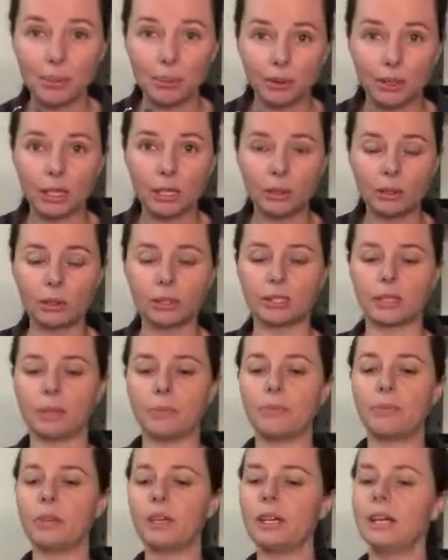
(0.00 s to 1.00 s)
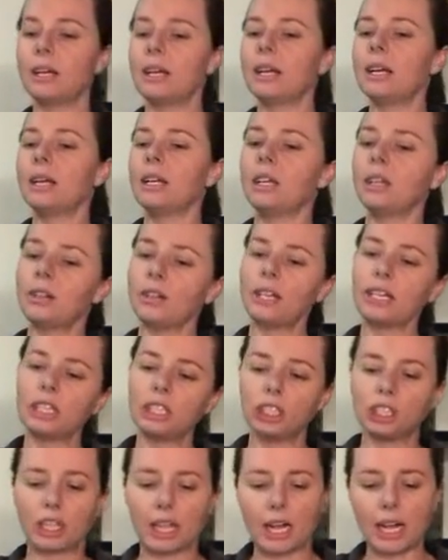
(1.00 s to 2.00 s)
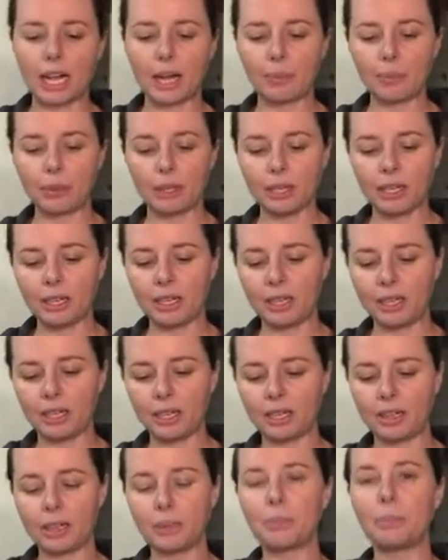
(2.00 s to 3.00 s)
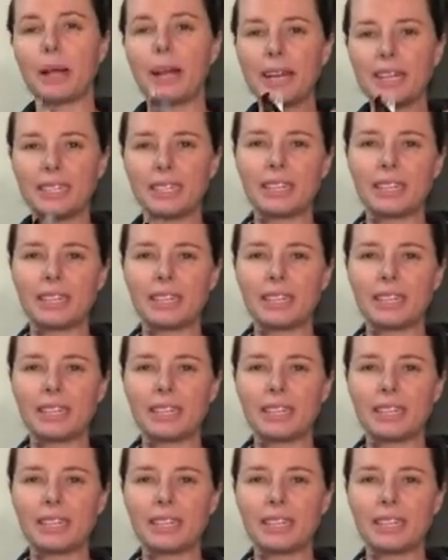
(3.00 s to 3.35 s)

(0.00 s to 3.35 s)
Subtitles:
pretty awesome. Yeah, they're sharp, the blades